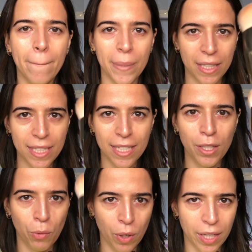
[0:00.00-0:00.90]
But this is
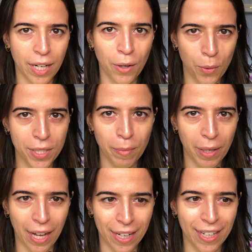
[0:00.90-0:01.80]
the one I always
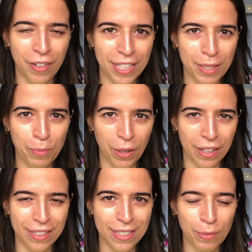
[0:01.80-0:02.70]
apply face
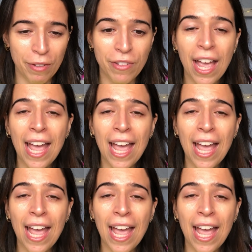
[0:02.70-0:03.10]
products with.